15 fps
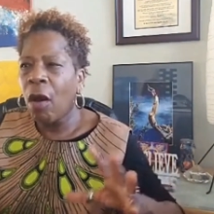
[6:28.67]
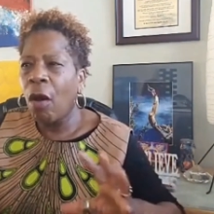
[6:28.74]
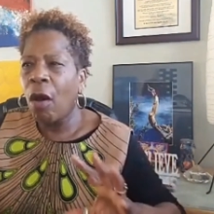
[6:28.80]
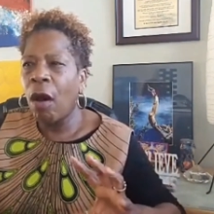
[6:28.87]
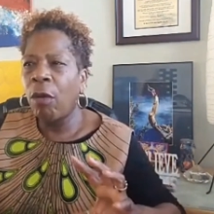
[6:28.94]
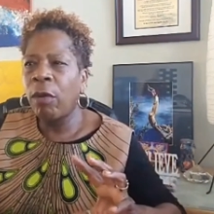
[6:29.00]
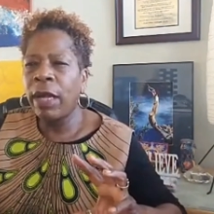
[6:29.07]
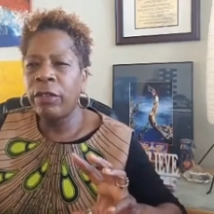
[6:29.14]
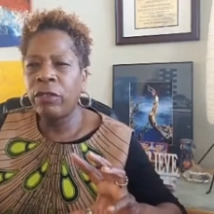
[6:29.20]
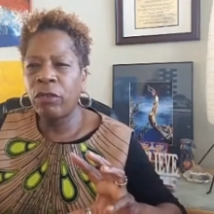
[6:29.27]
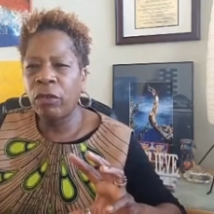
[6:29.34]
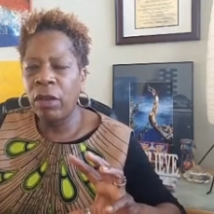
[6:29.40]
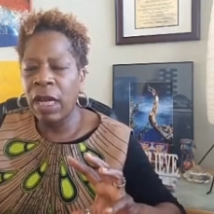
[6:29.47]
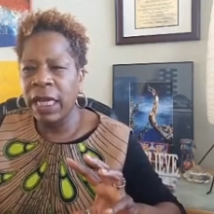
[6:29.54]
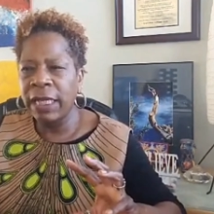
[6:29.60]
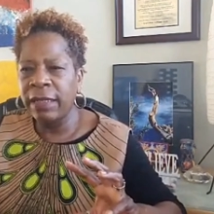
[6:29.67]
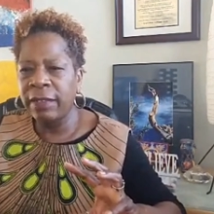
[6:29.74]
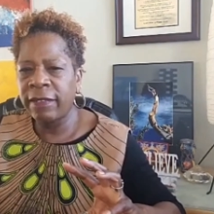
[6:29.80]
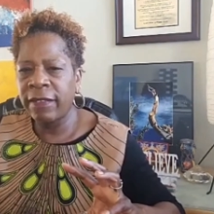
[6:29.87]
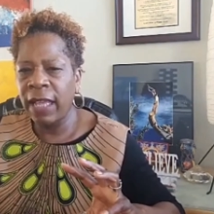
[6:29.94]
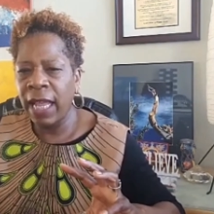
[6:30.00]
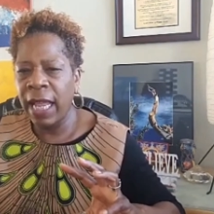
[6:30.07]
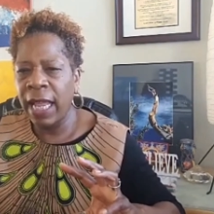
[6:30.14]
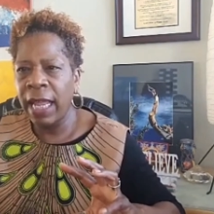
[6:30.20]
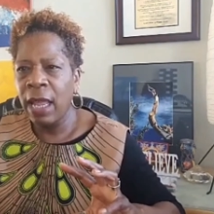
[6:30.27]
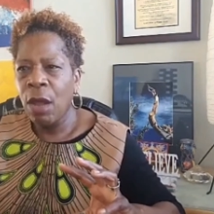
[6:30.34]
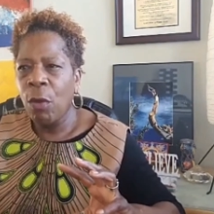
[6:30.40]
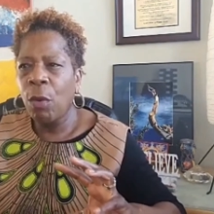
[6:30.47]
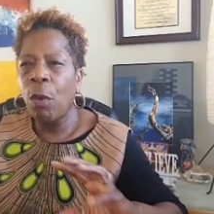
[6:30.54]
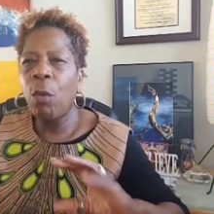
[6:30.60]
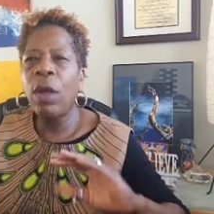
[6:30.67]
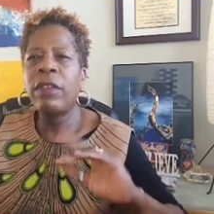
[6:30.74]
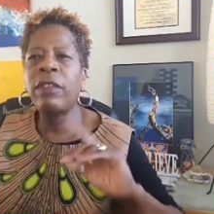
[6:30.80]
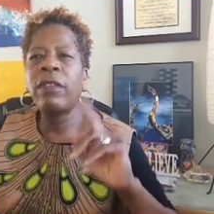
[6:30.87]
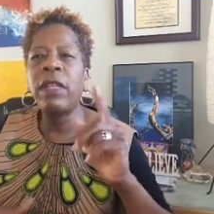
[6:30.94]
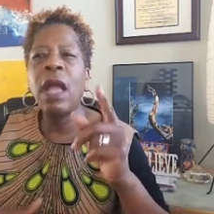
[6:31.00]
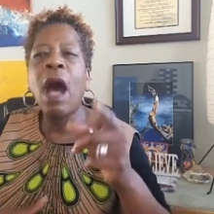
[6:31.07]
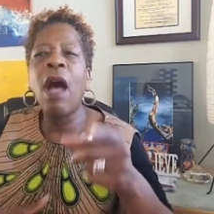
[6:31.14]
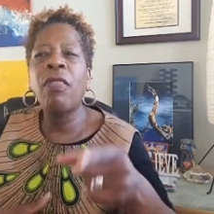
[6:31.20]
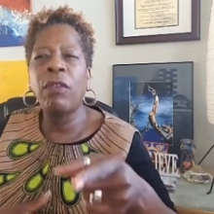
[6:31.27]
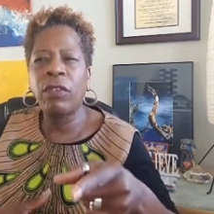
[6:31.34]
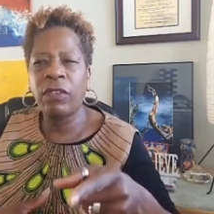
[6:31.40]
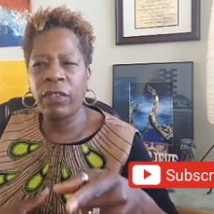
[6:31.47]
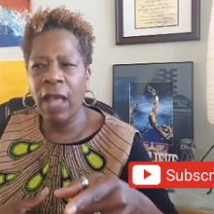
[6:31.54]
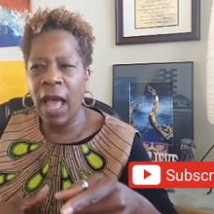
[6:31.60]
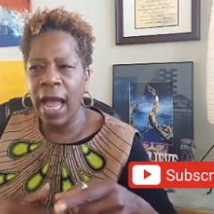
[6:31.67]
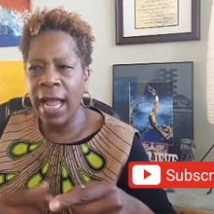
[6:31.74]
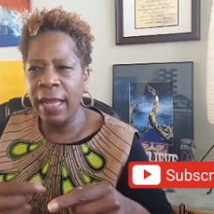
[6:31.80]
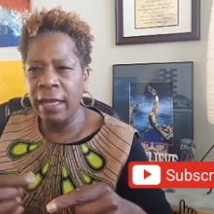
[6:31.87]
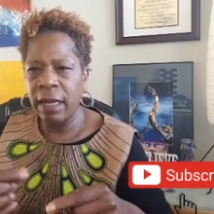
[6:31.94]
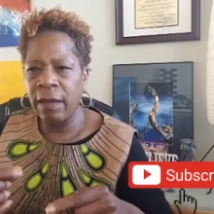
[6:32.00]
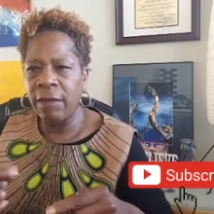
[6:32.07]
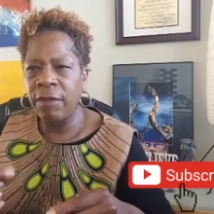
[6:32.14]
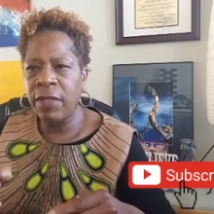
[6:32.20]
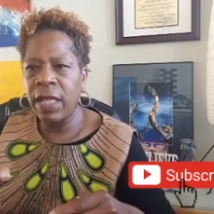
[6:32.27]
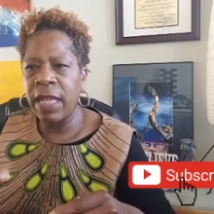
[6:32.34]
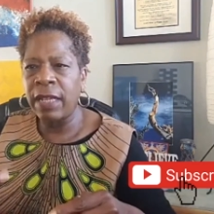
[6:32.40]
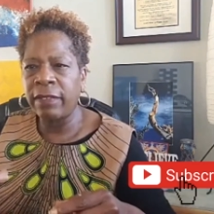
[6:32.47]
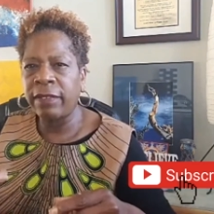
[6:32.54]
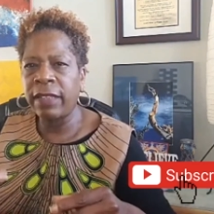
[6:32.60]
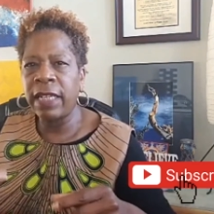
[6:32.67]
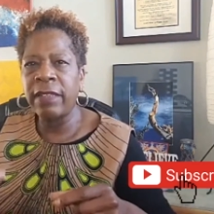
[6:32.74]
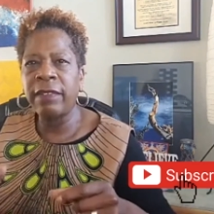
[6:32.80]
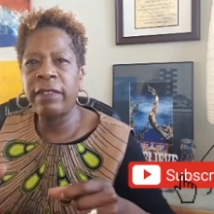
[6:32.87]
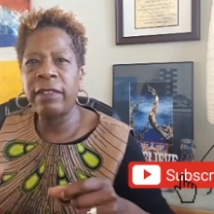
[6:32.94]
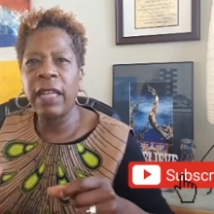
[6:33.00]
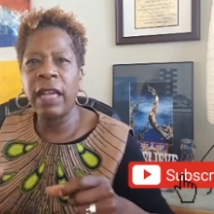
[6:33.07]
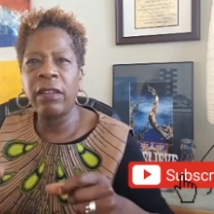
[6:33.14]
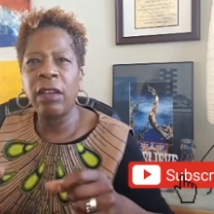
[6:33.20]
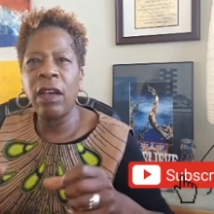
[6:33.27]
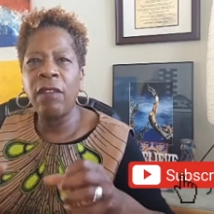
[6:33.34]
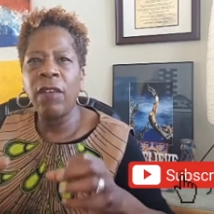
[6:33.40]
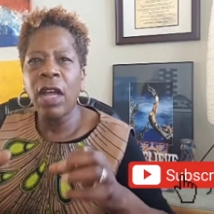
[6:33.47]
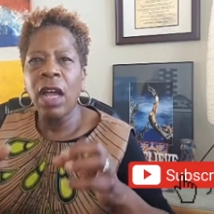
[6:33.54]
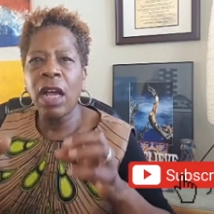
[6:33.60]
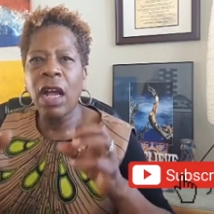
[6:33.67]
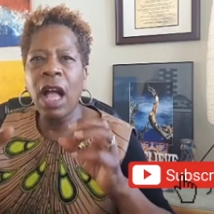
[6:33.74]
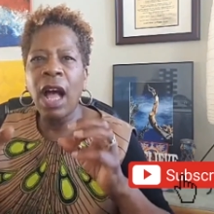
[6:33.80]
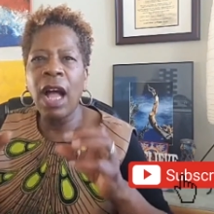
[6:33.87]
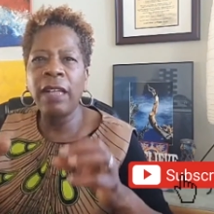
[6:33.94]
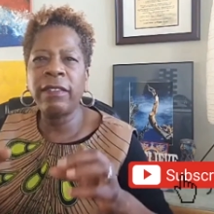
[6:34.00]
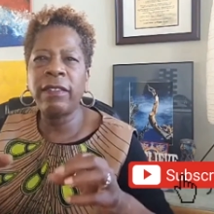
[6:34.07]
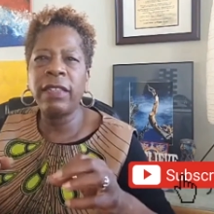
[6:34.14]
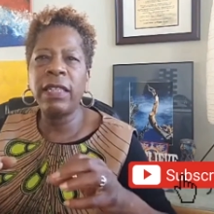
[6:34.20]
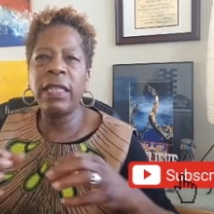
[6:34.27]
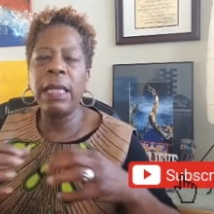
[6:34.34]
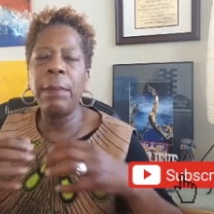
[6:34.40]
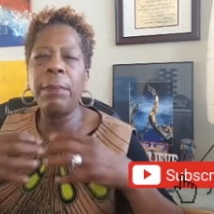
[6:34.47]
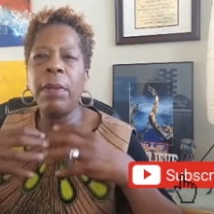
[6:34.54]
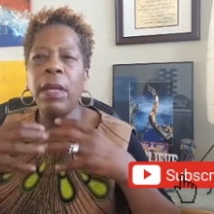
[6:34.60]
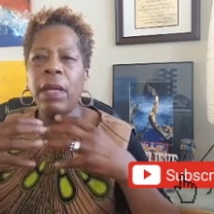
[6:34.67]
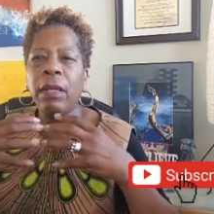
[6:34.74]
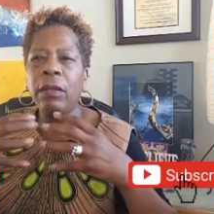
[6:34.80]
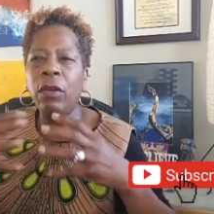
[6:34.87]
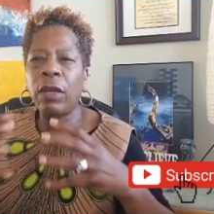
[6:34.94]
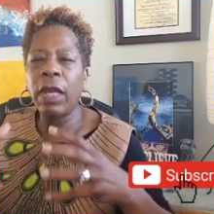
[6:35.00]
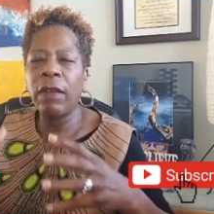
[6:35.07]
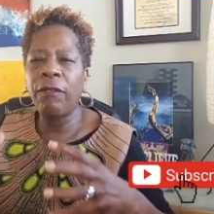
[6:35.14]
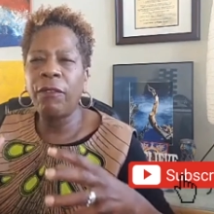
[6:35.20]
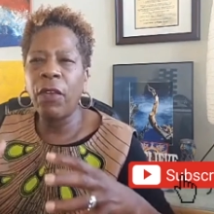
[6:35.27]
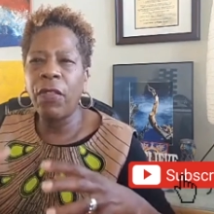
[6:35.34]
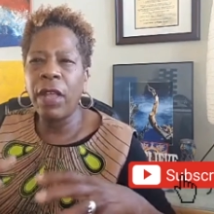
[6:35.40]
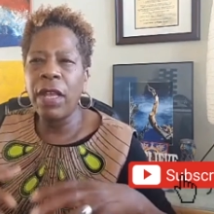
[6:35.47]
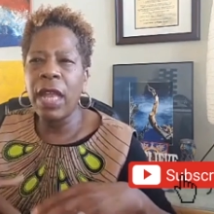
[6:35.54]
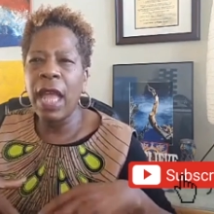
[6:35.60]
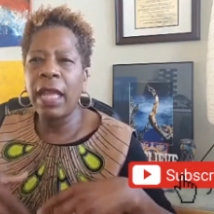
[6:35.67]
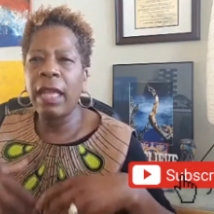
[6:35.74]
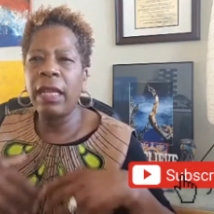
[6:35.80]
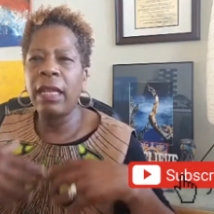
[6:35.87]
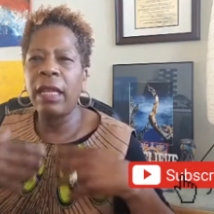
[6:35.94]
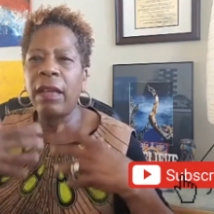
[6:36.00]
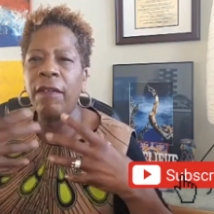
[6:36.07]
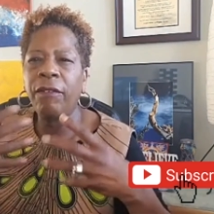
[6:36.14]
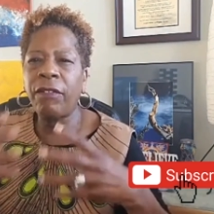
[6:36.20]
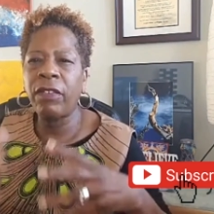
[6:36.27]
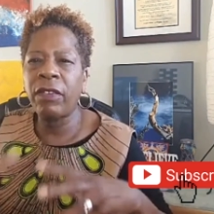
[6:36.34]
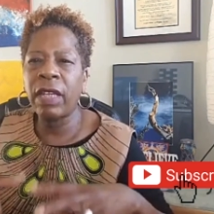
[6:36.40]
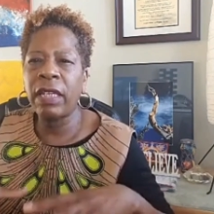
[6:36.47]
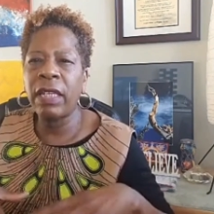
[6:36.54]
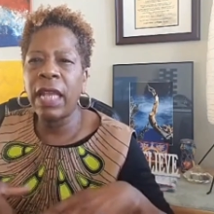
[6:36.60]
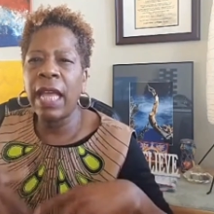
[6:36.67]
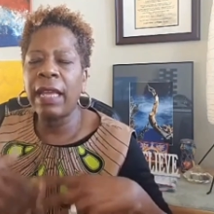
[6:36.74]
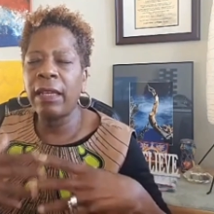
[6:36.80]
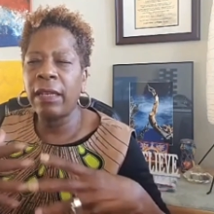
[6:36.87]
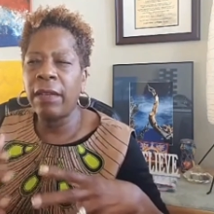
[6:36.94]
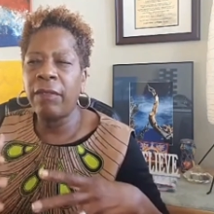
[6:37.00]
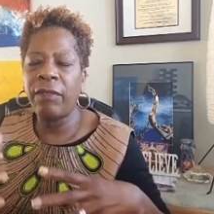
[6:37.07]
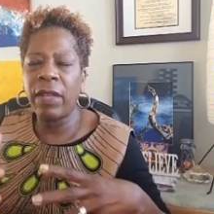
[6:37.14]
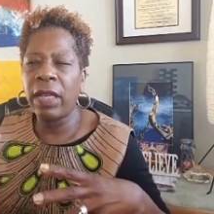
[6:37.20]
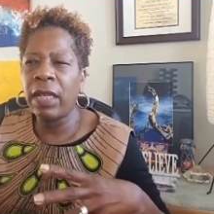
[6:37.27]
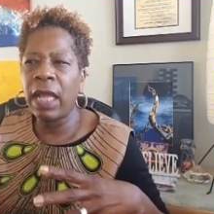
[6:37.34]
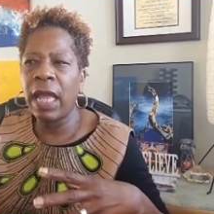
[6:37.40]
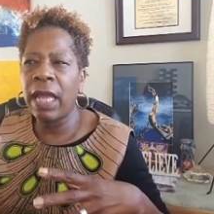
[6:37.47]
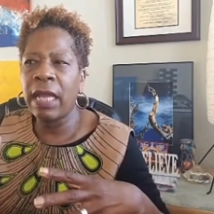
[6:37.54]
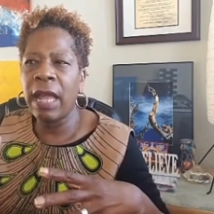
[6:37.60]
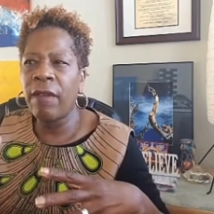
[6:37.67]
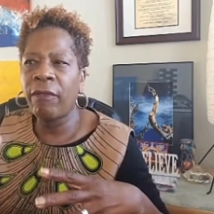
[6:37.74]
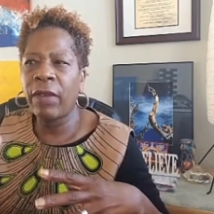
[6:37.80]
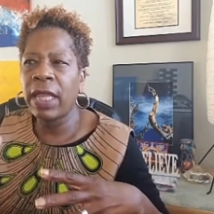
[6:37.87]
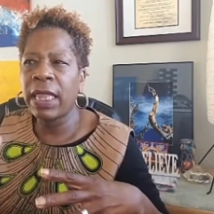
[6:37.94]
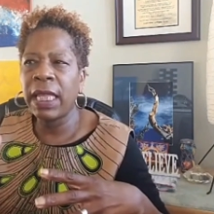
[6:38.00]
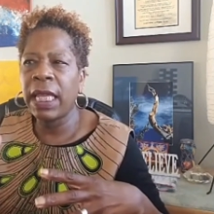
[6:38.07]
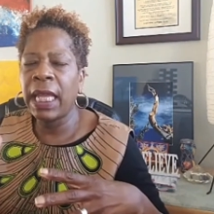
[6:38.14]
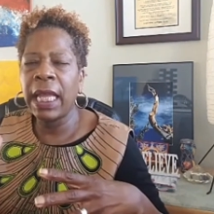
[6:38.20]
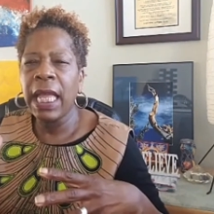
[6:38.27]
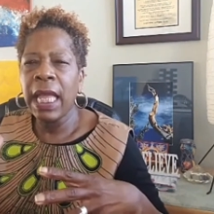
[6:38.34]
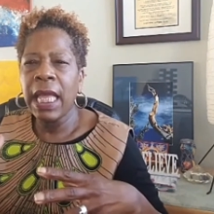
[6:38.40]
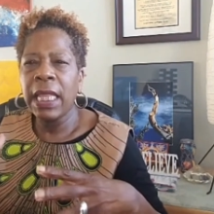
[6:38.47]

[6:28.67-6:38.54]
always trying to say, well, what's the other side of this, instead of constantly looking for the negative, negative in, in everything,